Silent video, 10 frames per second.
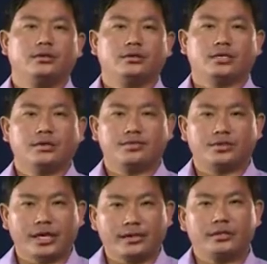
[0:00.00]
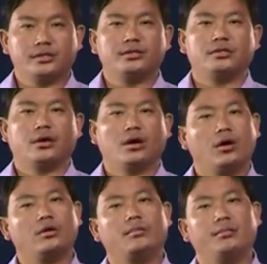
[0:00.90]
sub-centers
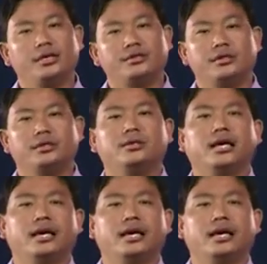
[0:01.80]
or maternal